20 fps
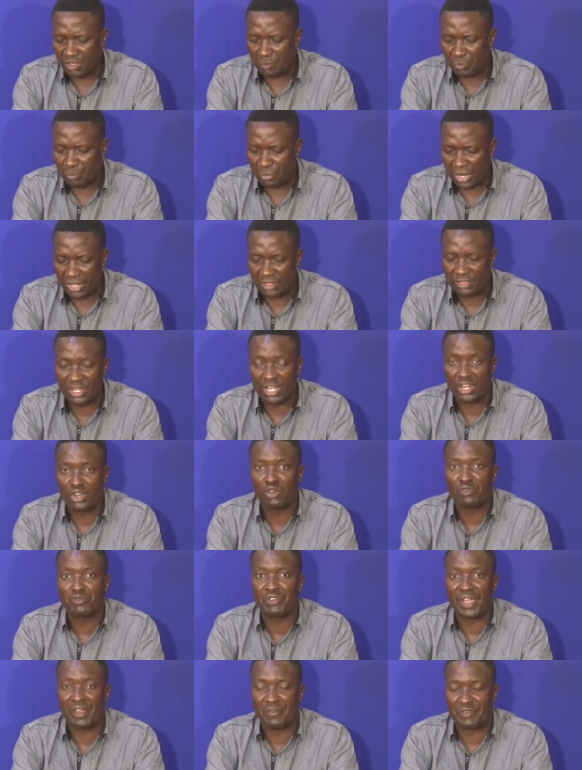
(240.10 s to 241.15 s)
brethren
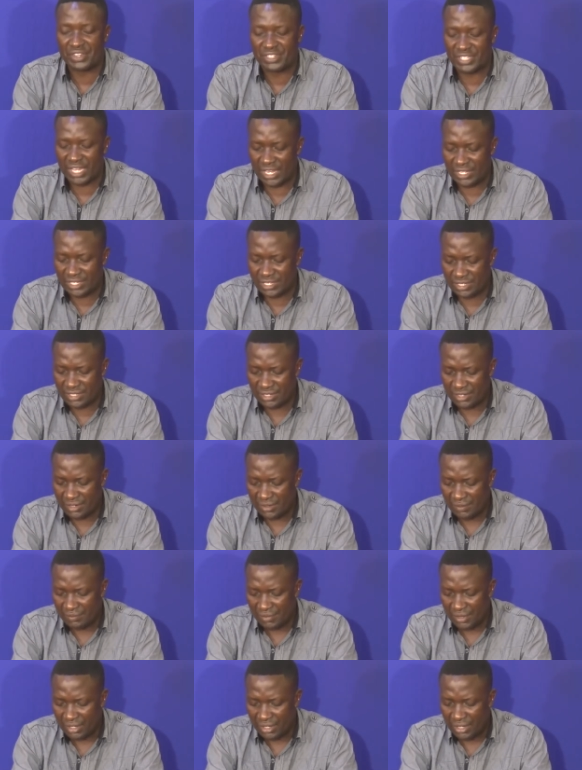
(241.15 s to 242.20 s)
of Ephesus,
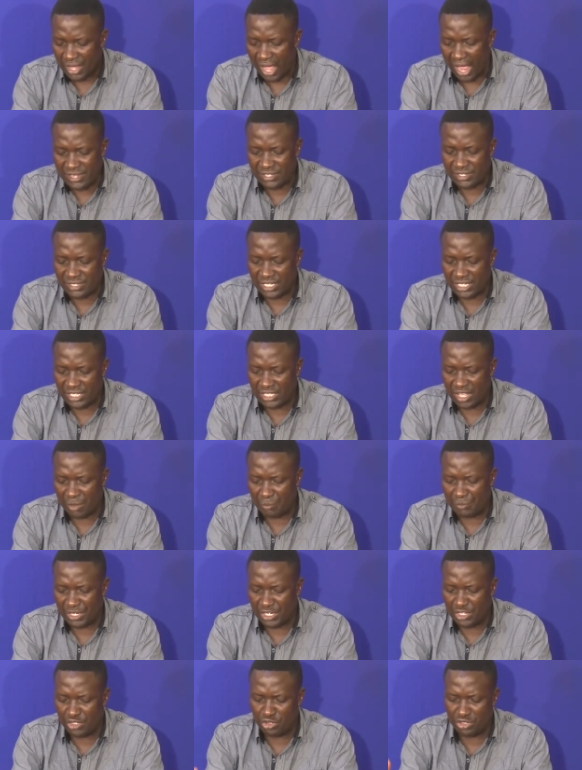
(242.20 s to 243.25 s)
asking them,
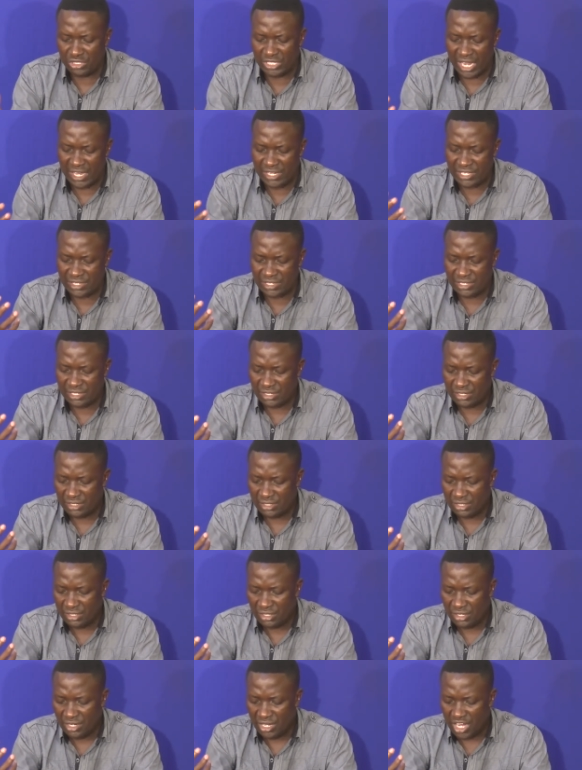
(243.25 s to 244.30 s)
Did you just
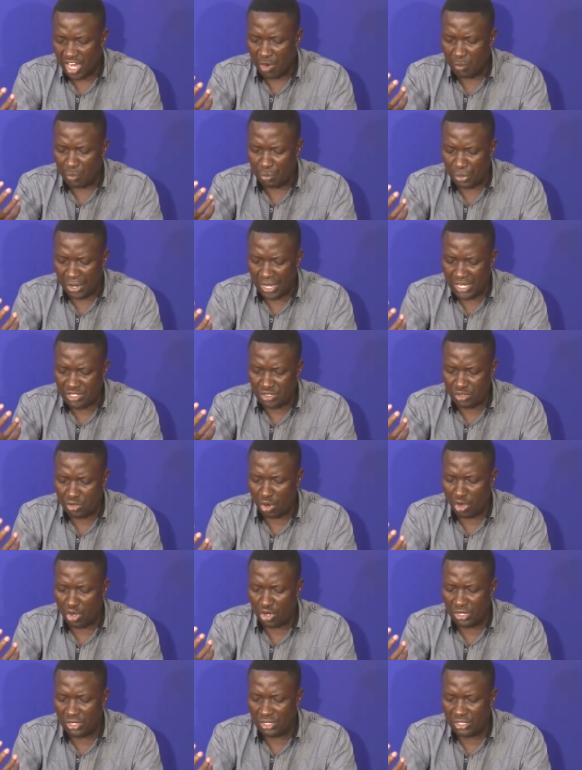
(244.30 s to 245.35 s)
embrace
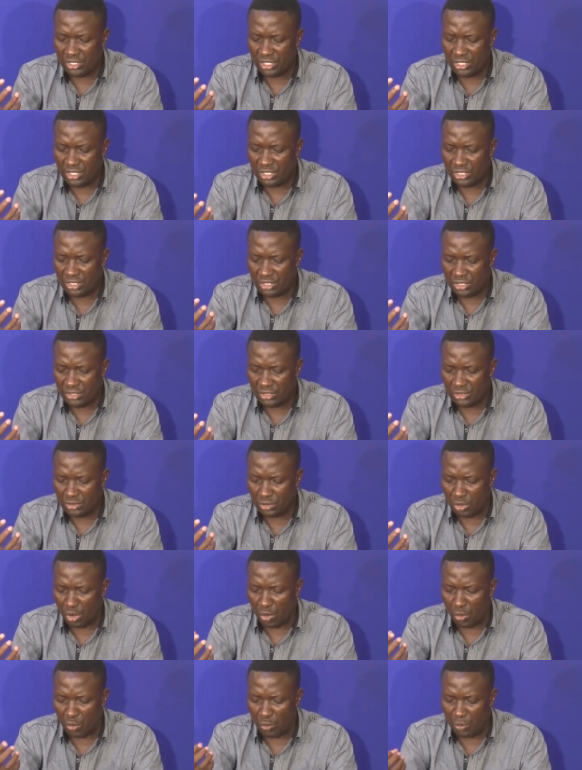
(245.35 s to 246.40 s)
God you no,
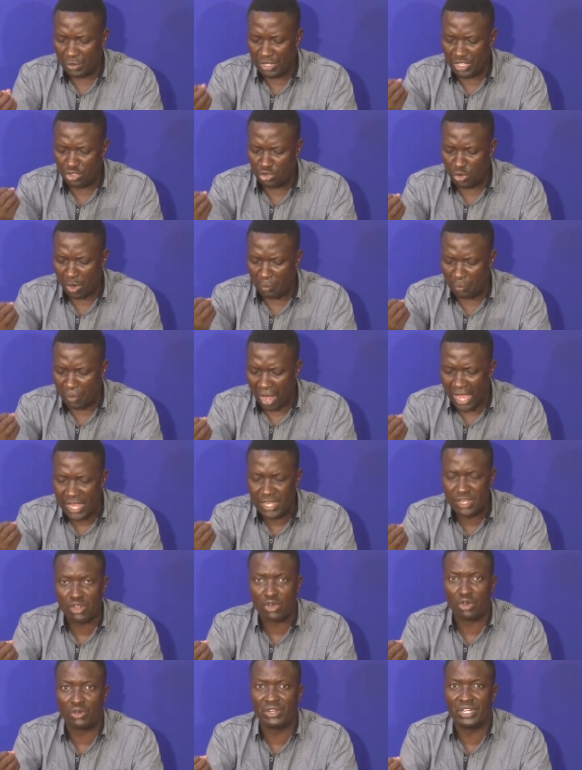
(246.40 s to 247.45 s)
know, with your
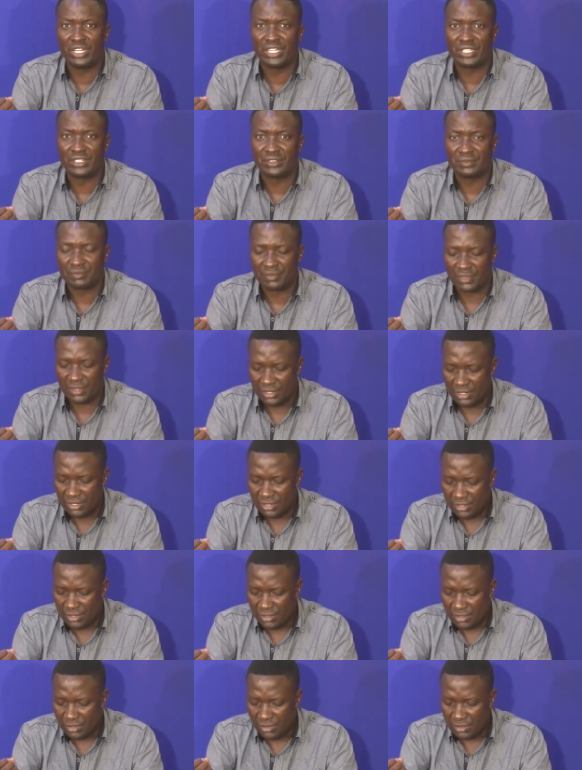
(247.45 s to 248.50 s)
mind only?
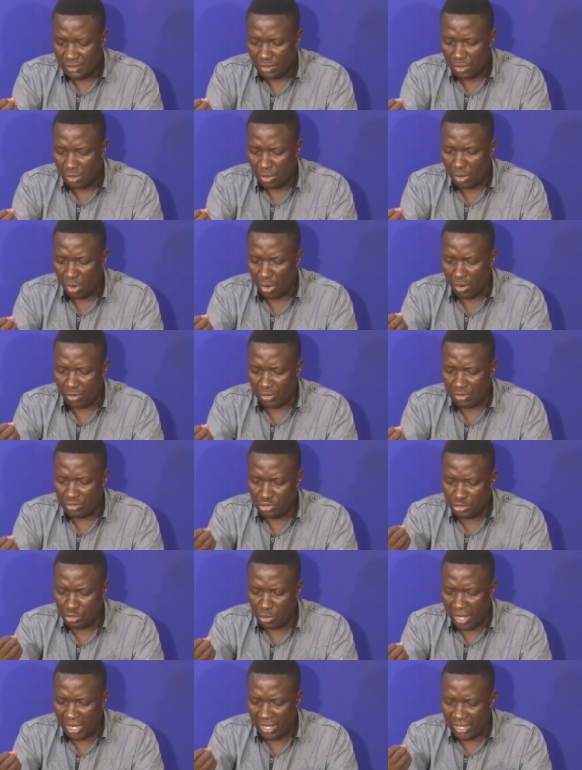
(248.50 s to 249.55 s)
Or
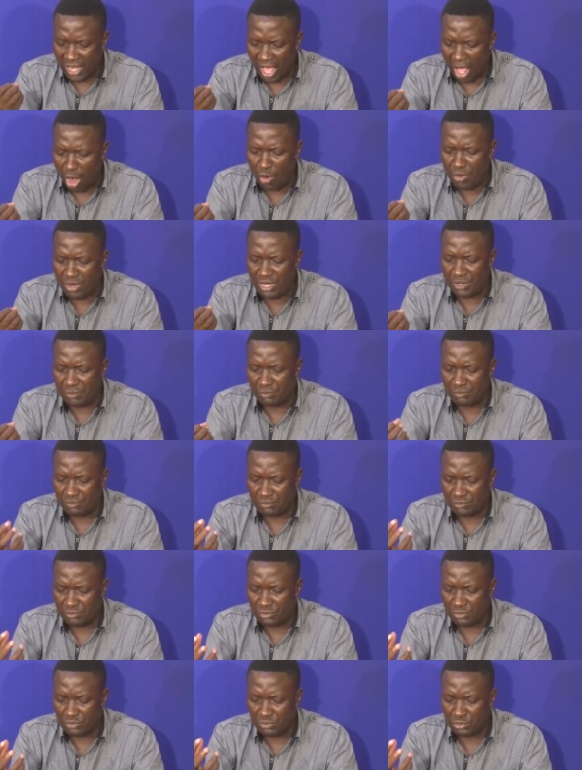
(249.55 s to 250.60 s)
you allowed Him
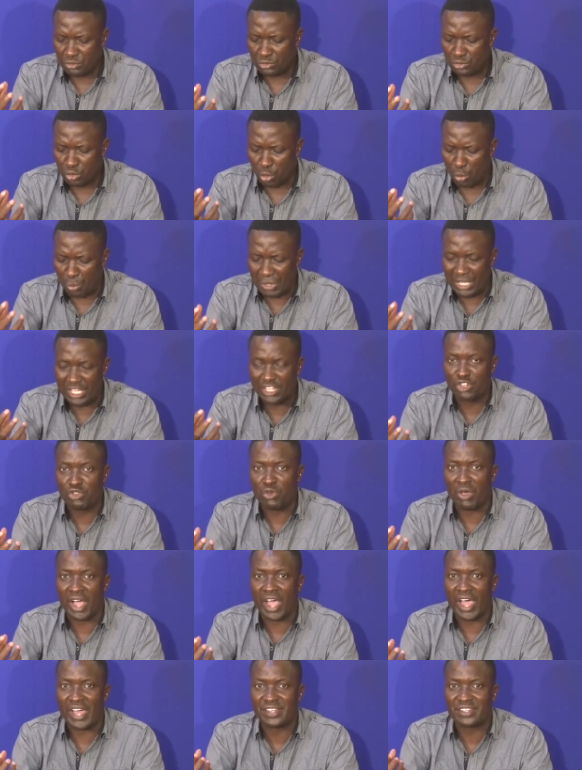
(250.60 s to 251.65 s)
to be in
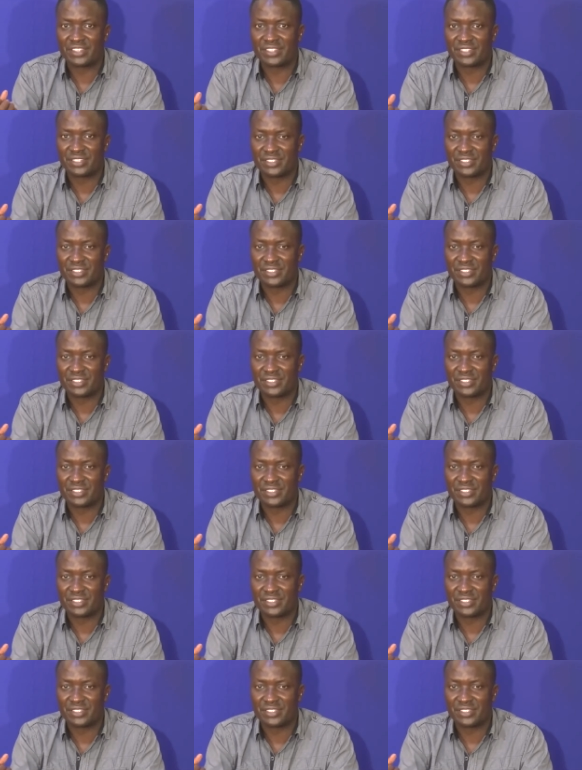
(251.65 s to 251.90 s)
your heart?